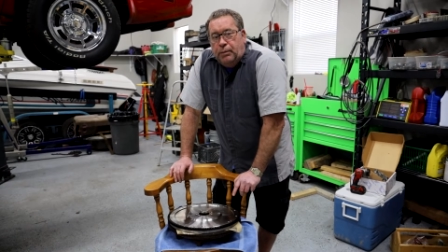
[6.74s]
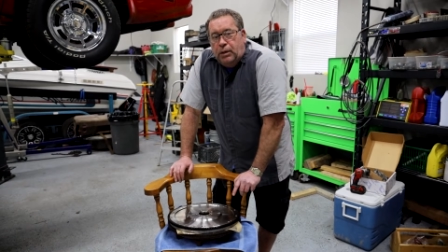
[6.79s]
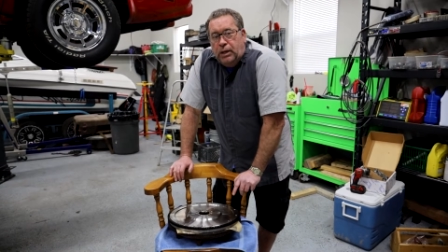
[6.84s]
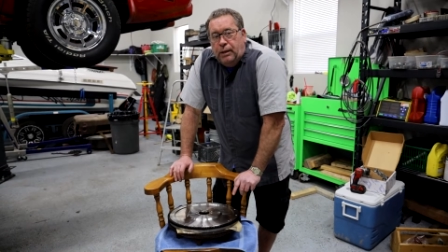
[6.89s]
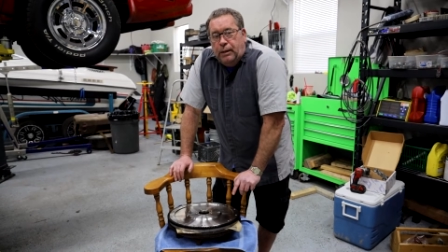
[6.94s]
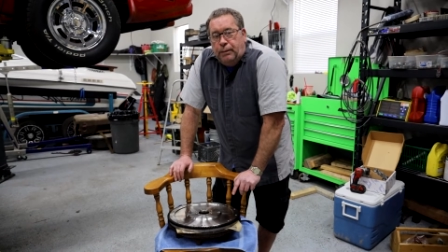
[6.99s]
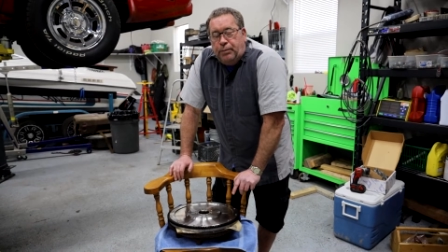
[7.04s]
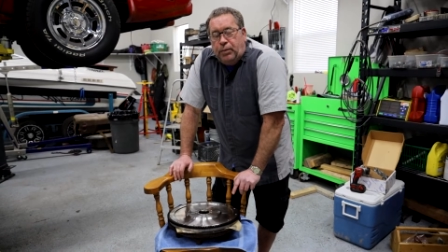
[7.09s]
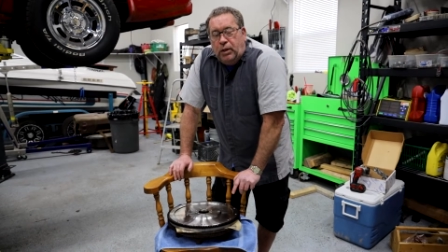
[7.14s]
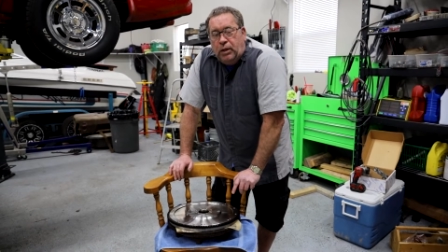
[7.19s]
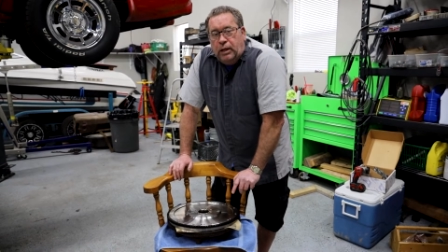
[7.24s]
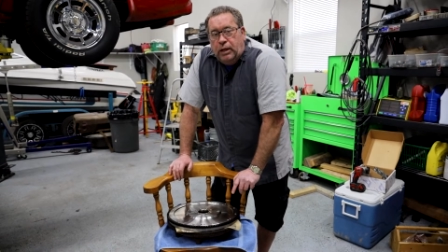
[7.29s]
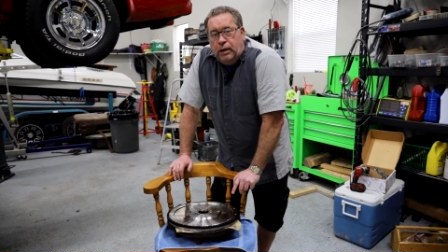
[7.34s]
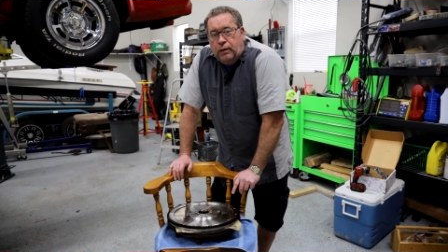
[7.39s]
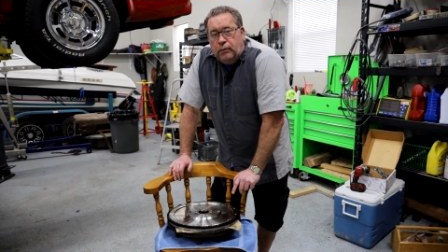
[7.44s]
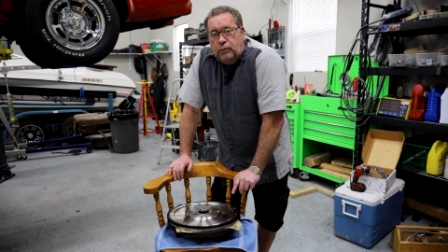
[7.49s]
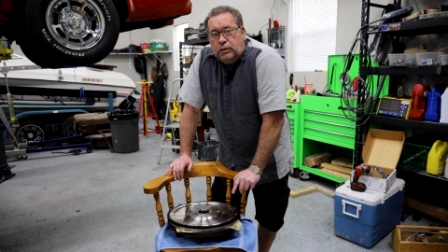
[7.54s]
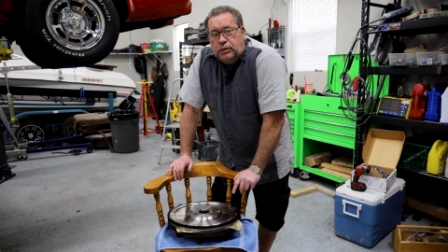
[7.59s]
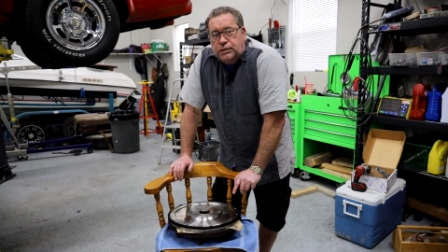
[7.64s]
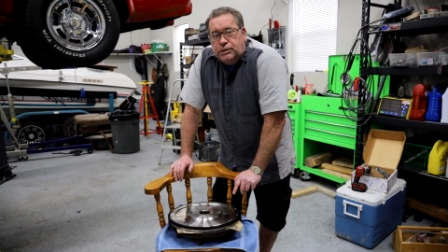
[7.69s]
my
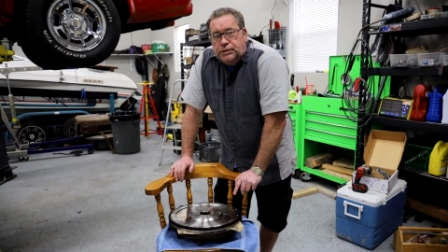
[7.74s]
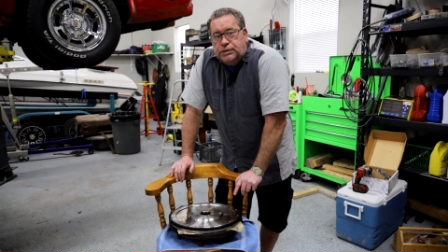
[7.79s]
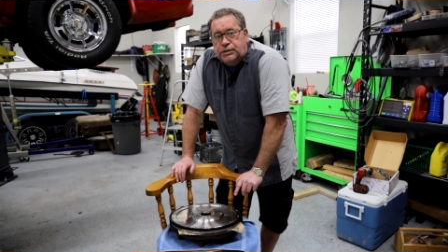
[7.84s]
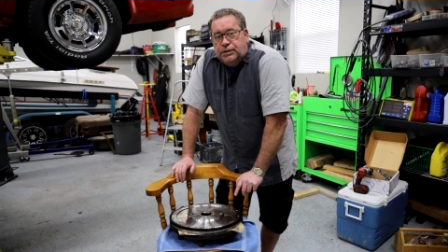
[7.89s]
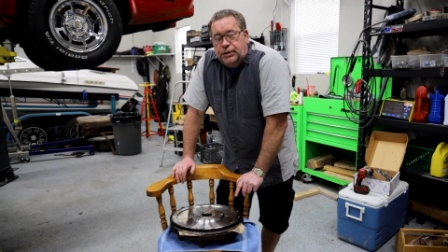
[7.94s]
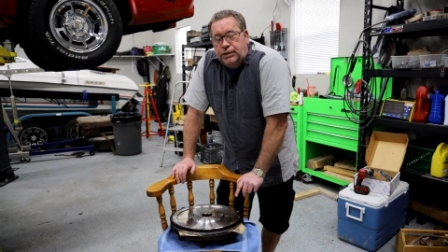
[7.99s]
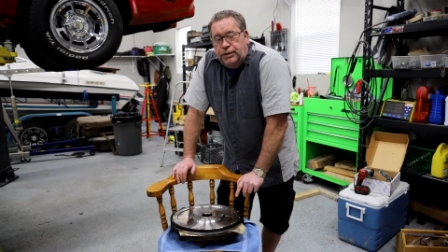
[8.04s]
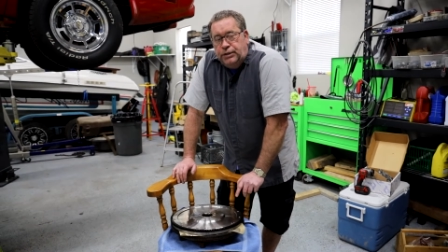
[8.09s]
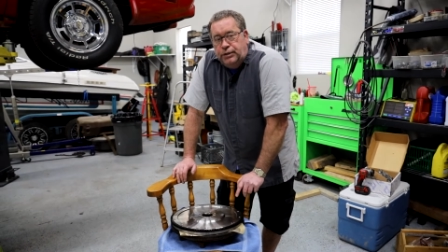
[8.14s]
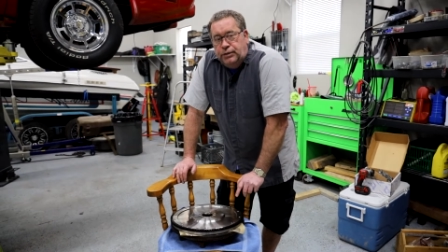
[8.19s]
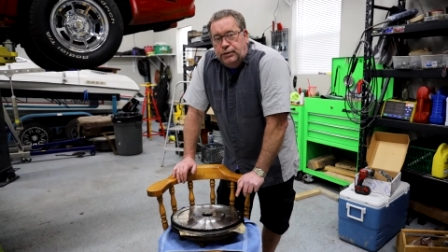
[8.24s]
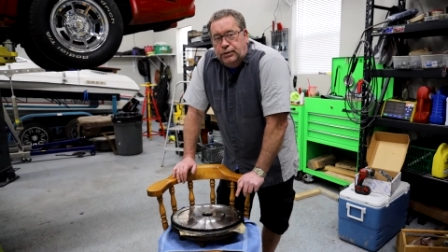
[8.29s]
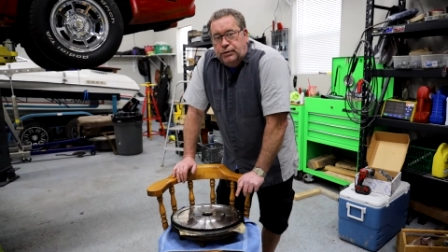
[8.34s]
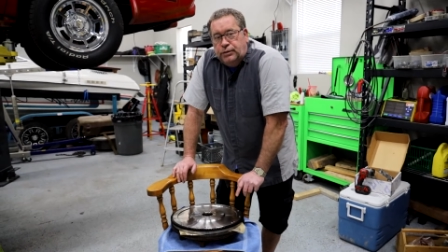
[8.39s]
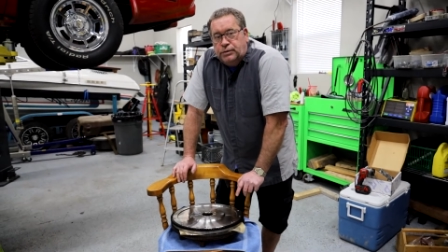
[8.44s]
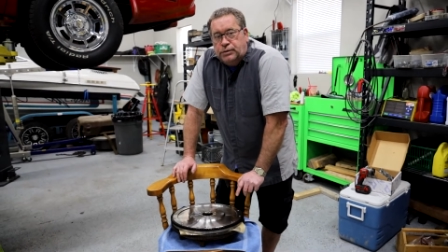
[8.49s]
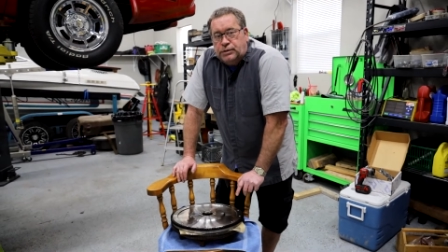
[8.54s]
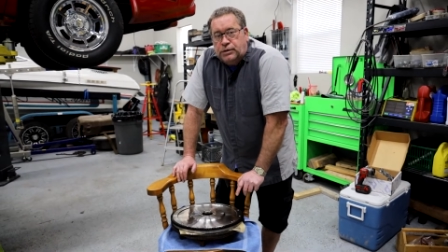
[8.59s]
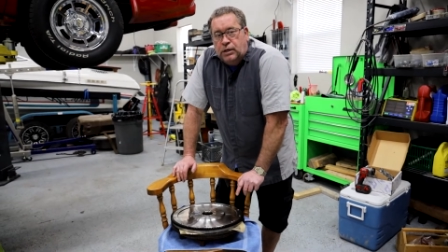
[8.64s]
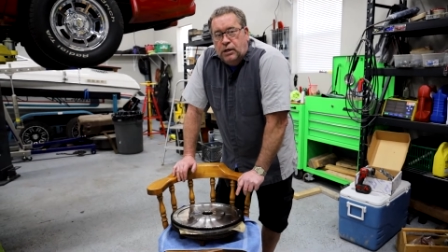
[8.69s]
plan was to
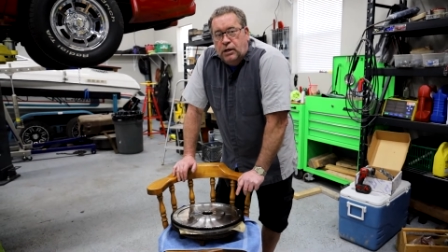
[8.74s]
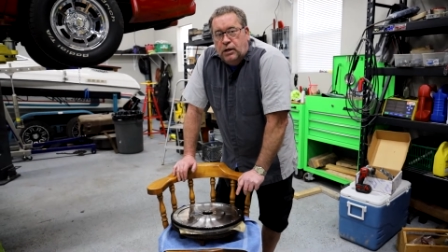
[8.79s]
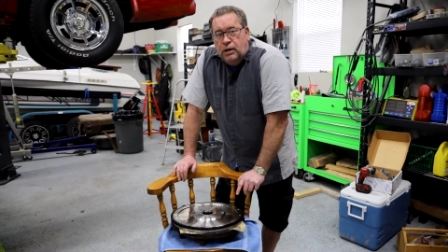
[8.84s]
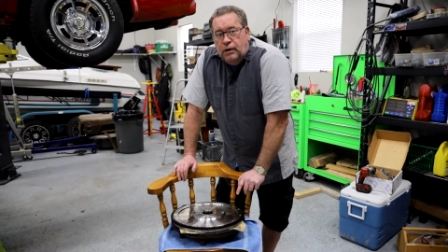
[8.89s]
use